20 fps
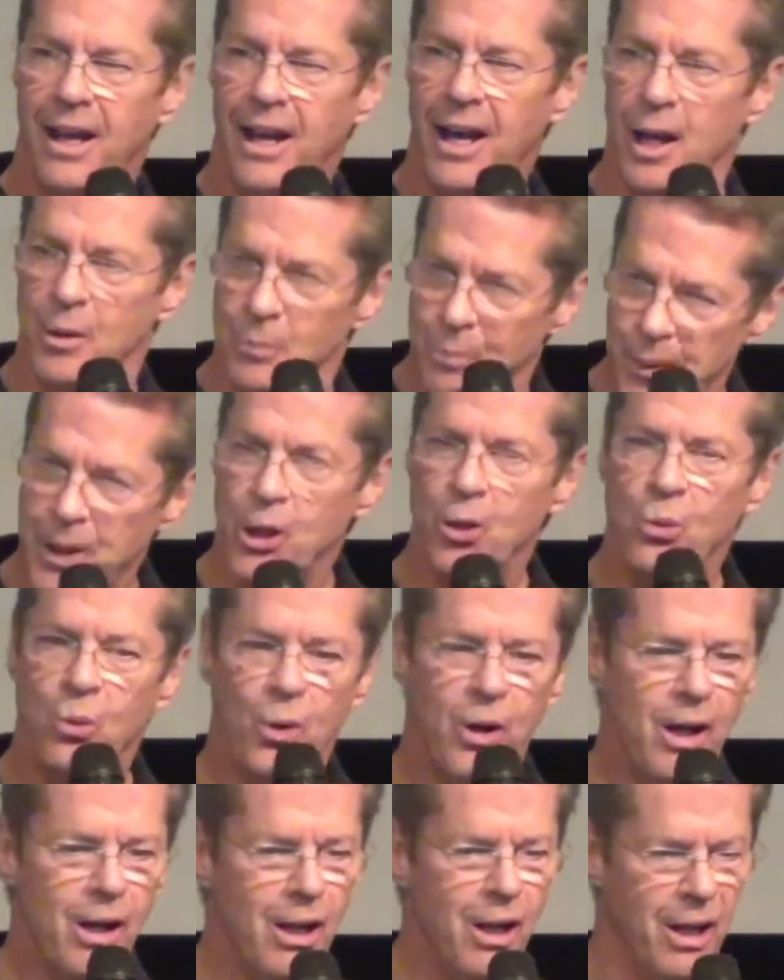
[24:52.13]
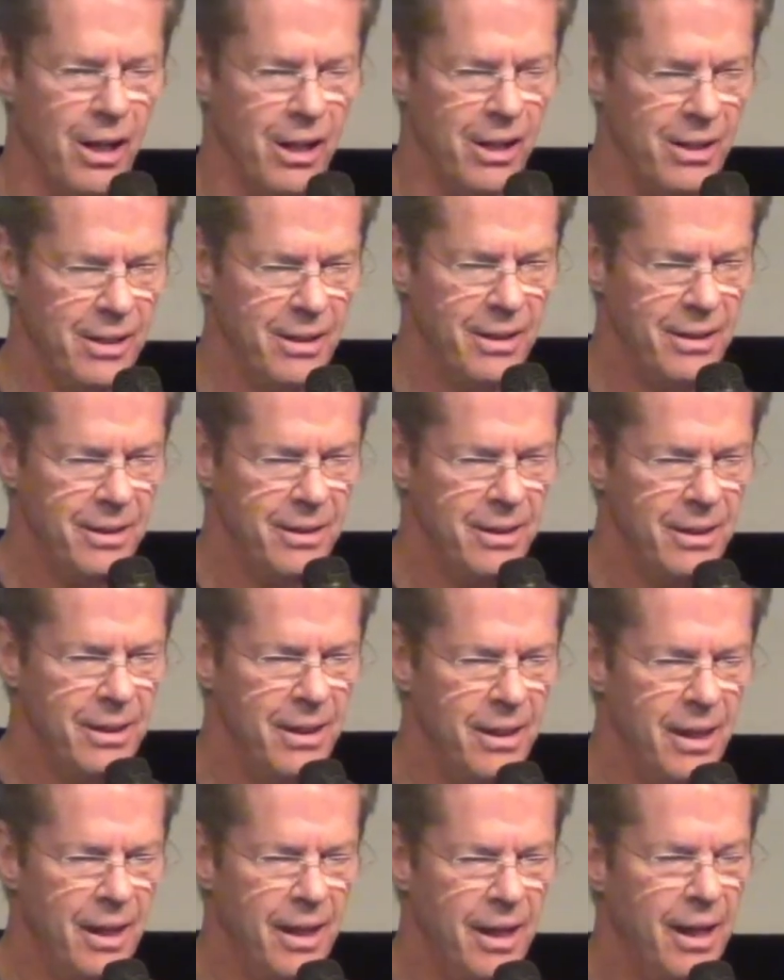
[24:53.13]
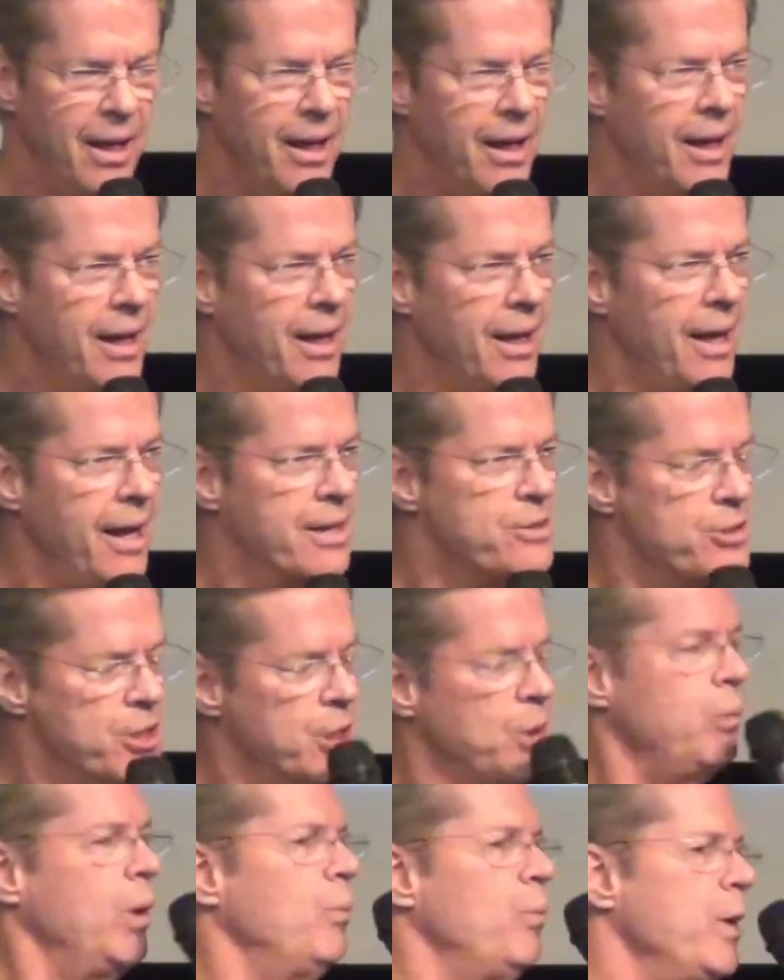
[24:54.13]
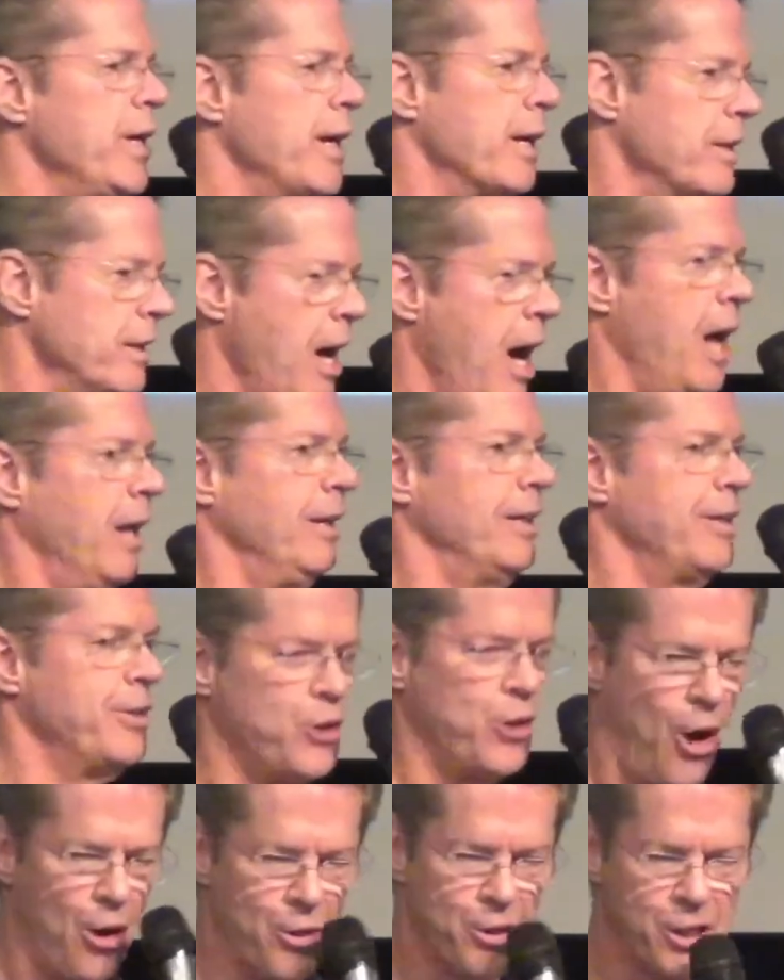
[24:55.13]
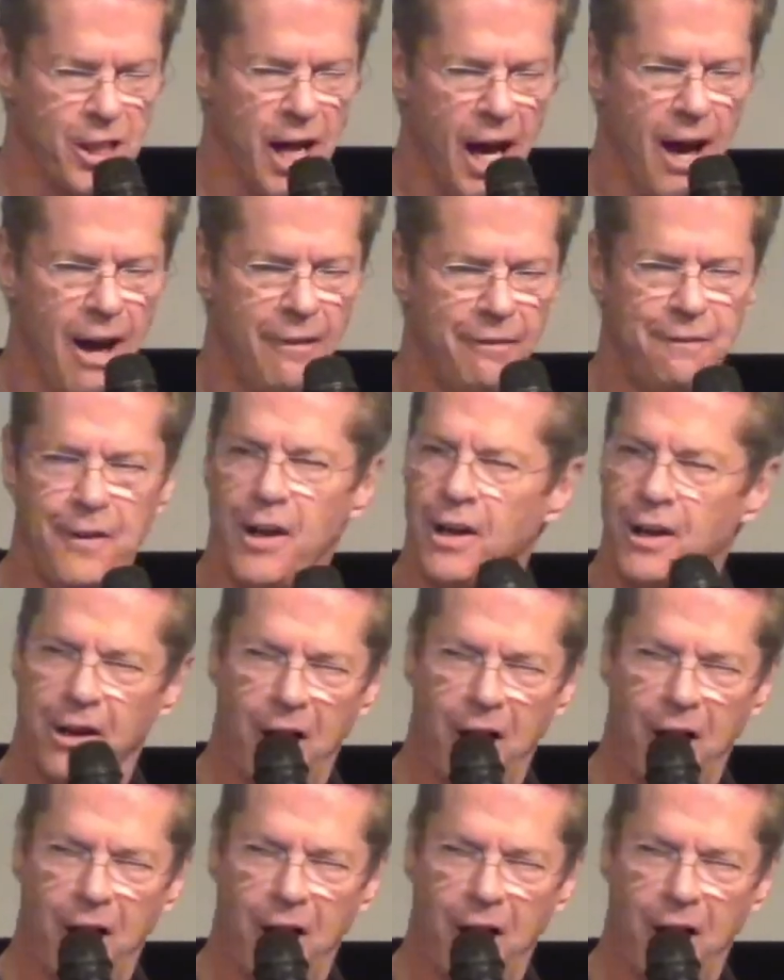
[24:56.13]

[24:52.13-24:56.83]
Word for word: and being real. And see, when we acknowledge our stuff,